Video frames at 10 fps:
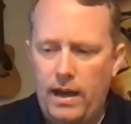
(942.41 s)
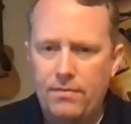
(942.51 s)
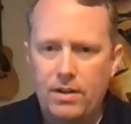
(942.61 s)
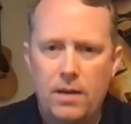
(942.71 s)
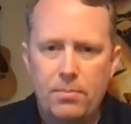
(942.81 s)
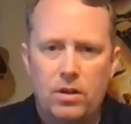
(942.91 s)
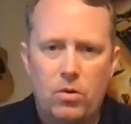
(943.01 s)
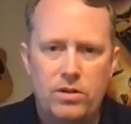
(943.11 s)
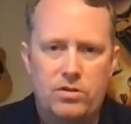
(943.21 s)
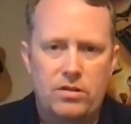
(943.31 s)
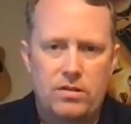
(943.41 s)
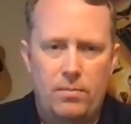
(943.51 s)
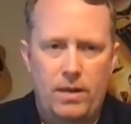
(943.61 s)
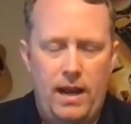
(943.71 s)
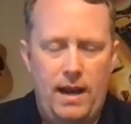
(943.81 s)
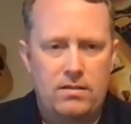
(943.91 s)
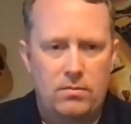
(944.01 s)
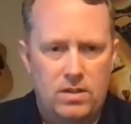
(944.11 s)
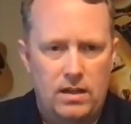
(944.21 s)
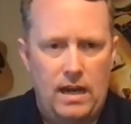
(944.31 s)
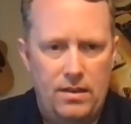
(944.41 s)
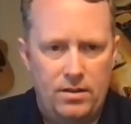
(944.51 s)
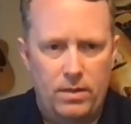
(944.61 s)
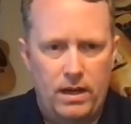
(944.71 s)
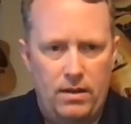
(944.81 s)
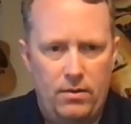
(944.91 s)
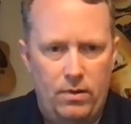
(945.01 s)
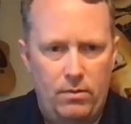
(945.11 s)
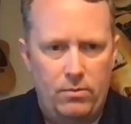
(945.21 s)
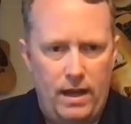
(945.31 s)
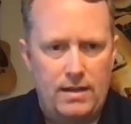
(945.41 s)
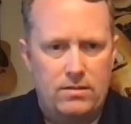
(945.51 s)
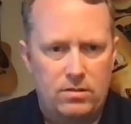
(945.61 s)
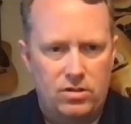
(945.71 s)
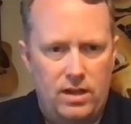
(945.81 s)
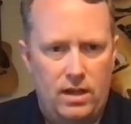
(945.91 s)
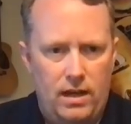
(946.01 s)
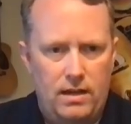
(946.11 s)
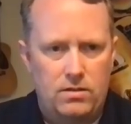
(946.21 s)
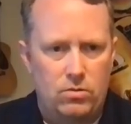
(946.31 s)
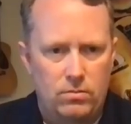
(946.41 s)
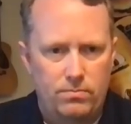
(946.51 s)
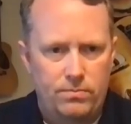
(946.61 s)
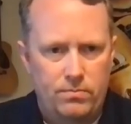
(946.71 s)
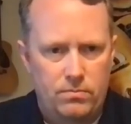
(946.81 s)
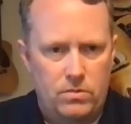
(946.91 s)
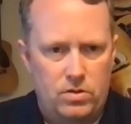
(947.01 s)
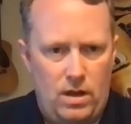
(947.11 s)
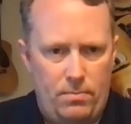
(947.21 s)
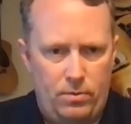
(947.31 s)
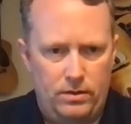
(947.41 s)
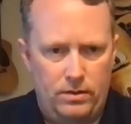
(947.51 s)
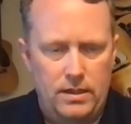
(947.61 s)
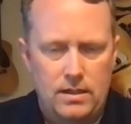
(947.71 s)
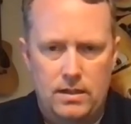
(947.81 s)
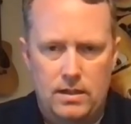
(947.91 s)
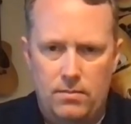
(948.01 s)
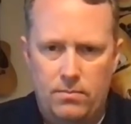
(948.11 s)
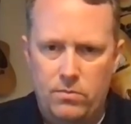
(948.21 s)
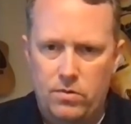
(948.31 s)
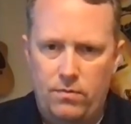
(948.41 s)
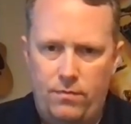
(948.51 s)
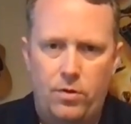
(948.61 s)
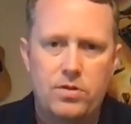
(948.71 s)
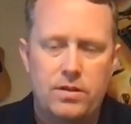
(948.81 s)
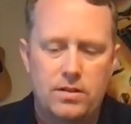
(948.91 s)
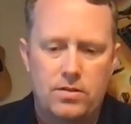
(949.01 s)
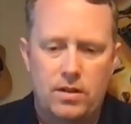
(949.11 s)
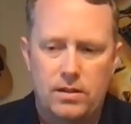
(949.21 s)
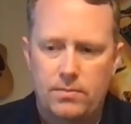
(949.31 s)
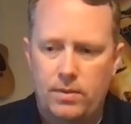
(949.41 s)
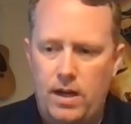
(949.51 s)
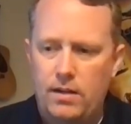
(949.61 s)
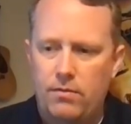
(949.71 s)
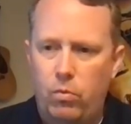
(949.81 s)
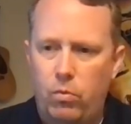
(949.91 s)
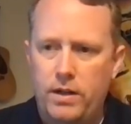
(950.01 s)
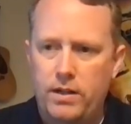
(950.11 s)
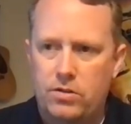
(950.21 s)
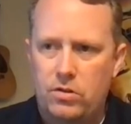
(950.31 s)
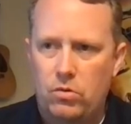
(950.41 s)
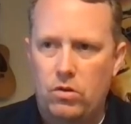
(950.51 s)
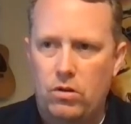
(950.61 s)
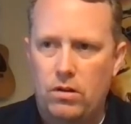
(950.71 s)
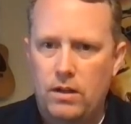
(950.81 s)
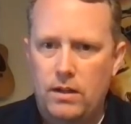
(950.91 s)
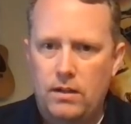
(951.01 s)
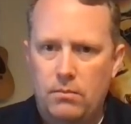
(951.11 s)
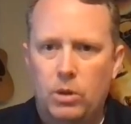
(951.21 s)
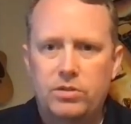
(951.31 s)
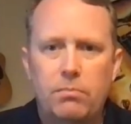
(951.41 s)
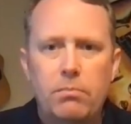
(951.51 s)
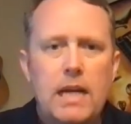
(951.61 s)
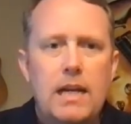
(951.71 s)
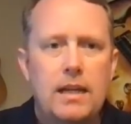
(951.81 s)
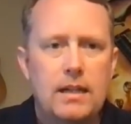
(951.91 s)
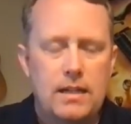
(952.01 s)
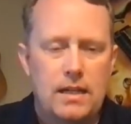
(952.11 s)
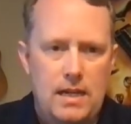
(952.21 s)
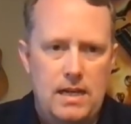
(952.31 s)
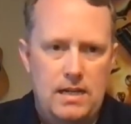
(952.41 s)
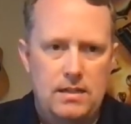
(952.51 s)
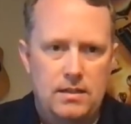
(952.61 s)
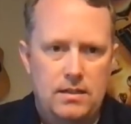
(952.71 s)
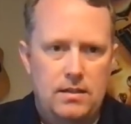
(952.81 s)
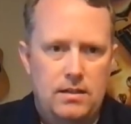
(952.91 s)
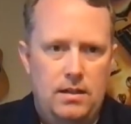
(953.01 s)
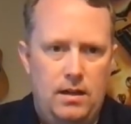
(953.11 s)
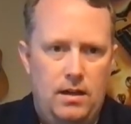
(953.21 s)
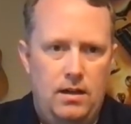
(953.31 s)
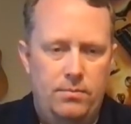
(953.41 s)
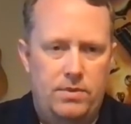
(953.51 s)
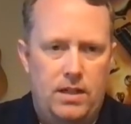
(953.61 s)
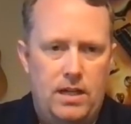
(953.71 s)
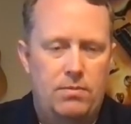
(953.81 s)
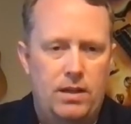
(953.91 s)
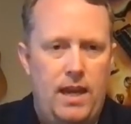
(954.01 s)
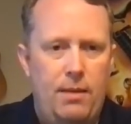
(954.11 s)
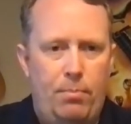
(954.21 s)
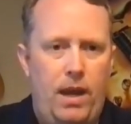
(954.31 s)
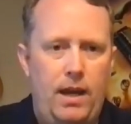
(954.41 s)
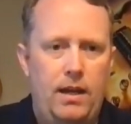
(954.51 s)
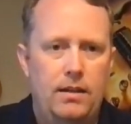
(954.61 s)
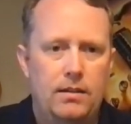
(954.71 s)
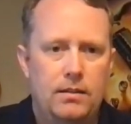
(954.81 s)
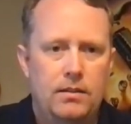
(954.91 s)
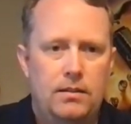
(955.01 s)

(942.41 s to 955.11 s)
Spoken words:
have a couple of questions and I'm going to ask them together, but I would ask that you kind of answer them separately. First is kind of, what is your most immediate need to keep the campaign